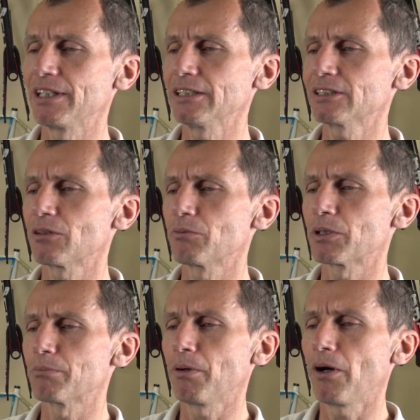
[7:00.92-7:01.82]
incident with
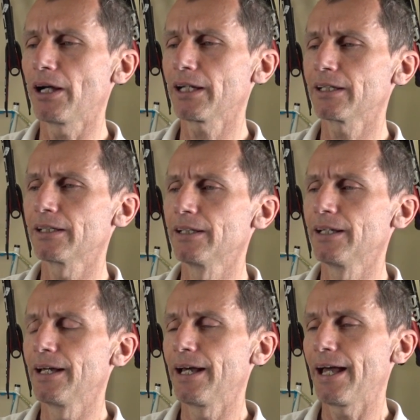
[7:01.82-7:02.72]
the bike,
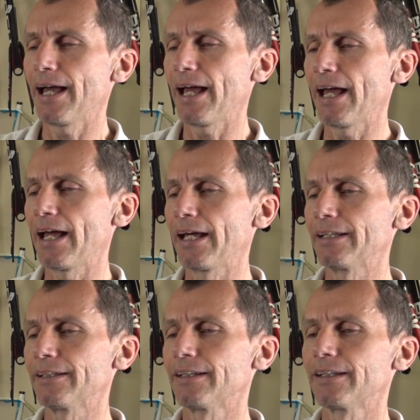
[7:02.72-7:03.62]

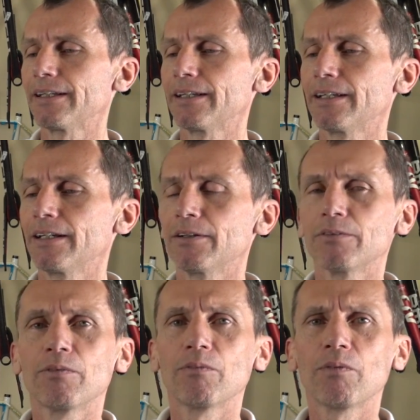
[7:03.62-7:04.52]
and
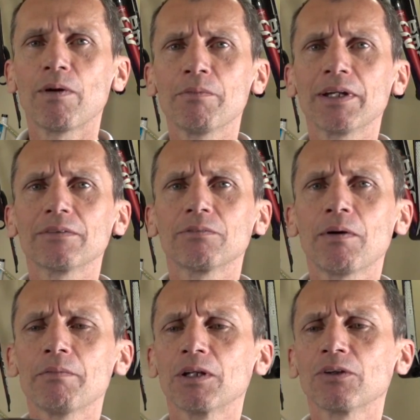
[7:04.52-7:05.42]
when we
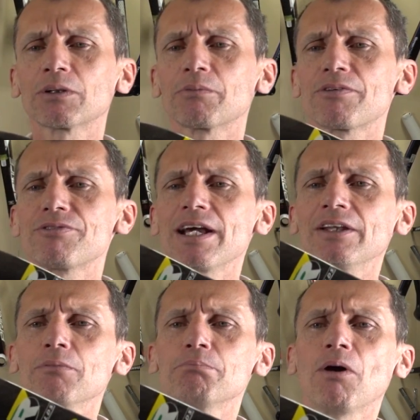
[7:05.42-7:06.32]
looked at, we
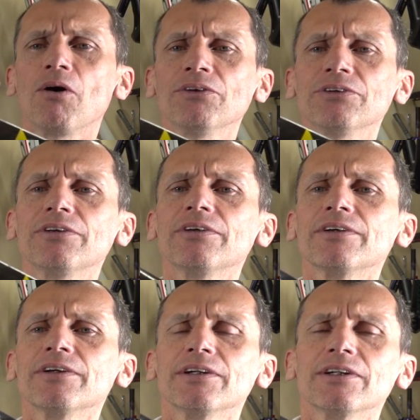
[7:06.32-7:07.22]
found the bond
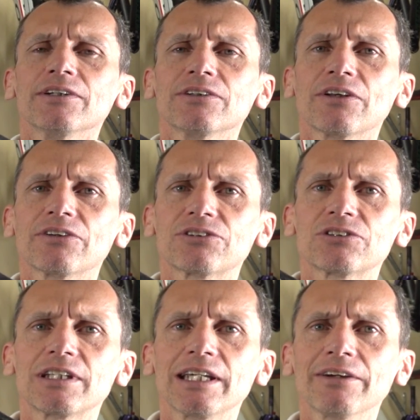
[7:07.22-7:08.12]
to the
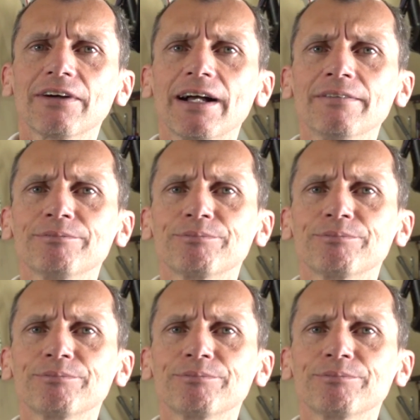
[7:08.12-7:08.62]
steerer